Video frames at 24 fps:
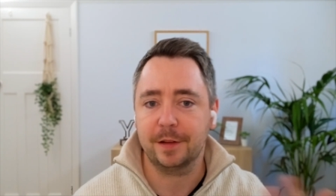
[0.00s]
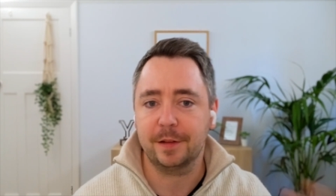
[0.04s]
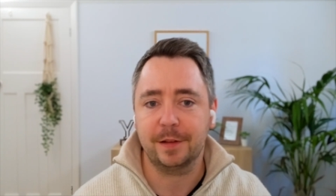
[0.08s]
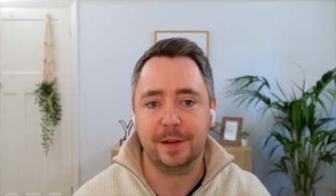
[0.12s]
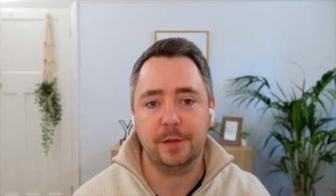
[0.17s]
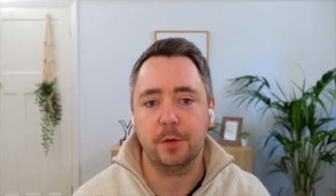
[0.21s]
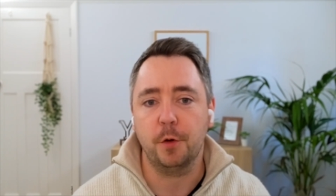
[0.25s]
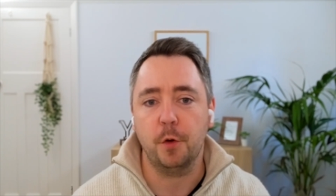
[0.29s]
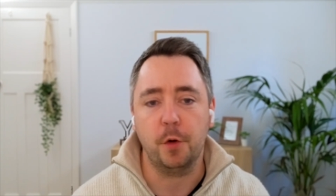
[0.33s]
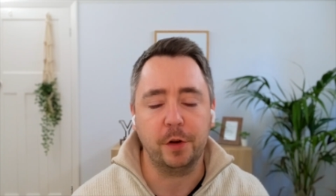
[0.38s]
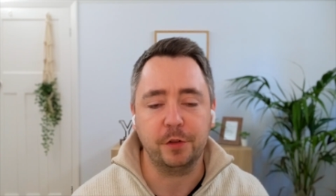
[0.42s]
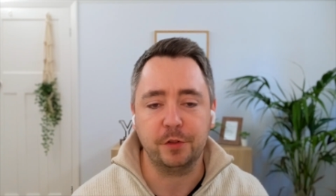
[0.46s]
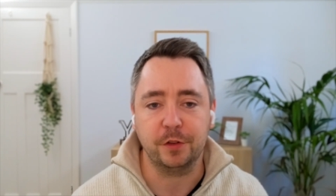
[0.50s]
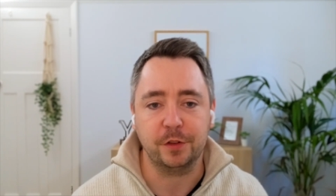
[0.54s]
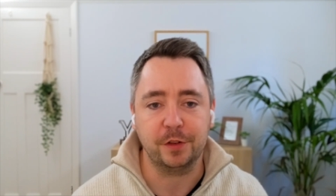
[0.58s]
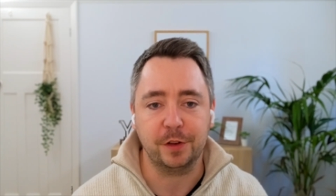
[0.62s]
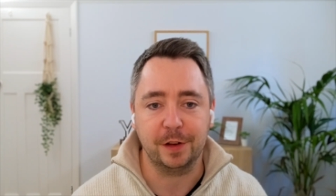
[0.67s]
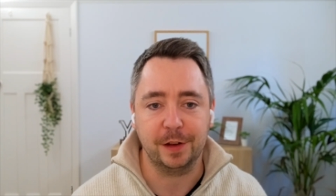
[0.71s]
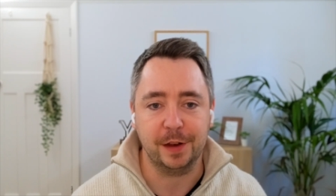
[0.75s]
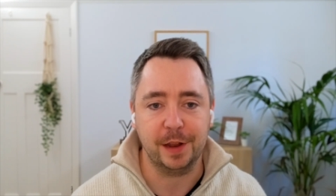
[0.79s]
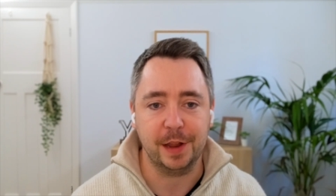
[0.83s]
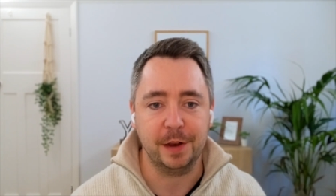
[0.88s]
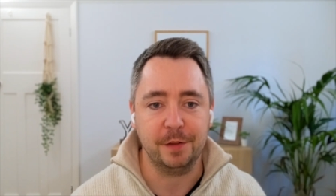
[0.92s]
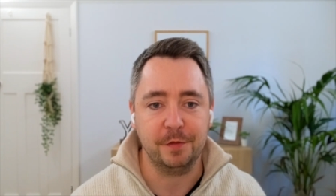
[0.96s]
orchestras could
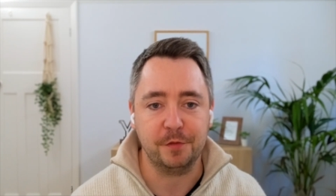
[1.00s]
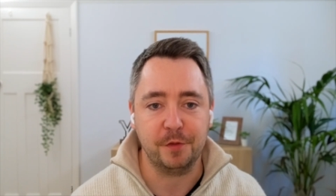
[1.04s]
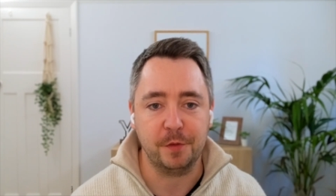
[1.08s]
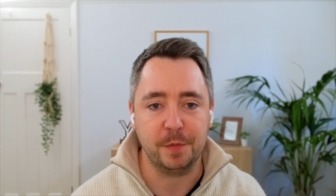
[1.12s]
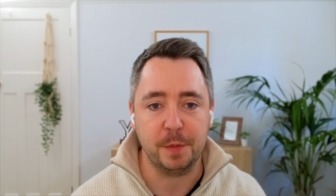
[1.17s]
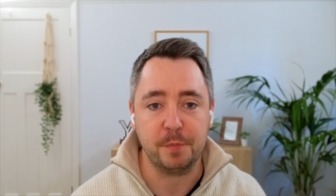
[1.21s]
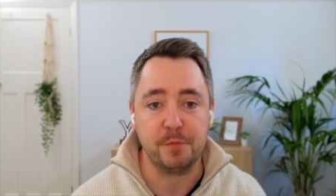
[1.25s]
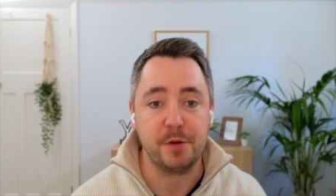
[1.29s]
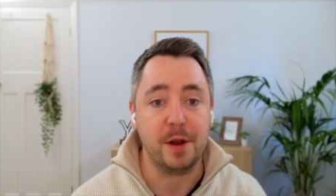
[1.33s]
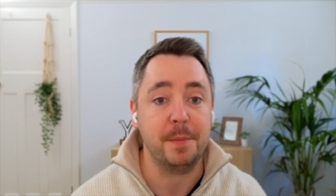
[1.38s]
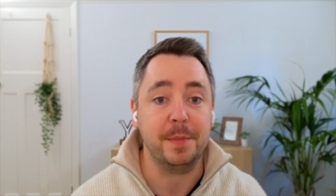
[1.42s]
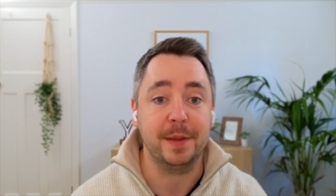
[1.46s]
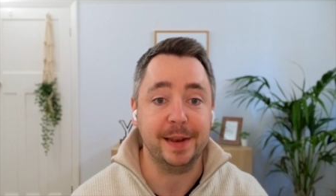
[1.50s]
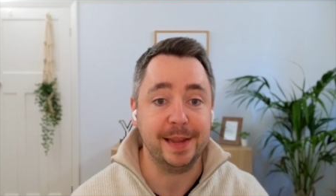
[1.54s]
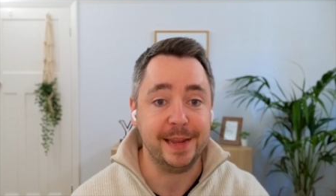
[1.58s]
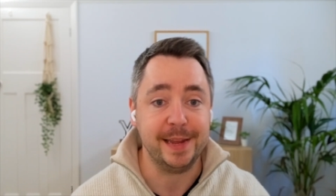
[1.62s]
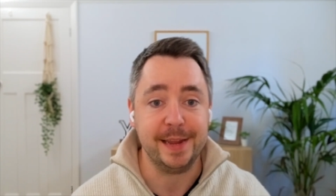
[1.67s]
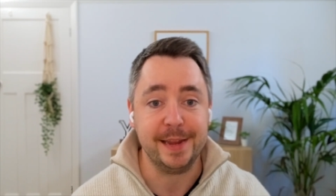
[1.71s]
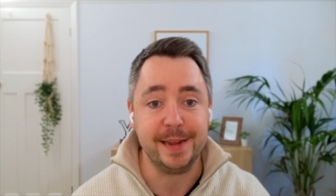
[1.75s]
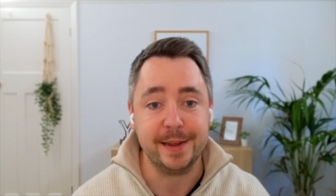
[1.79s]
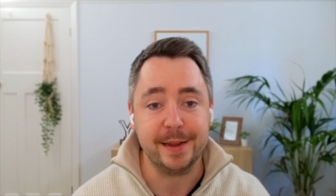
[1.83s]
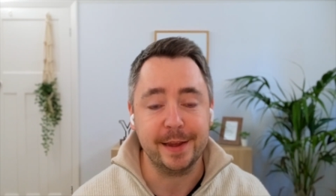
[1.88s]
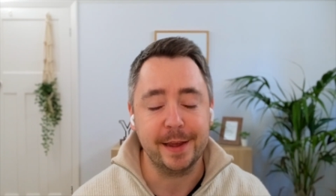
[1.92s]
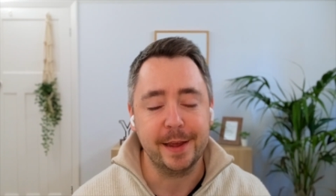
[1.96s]
learn from the Premier
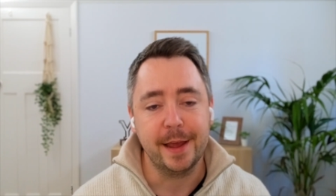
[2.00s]
League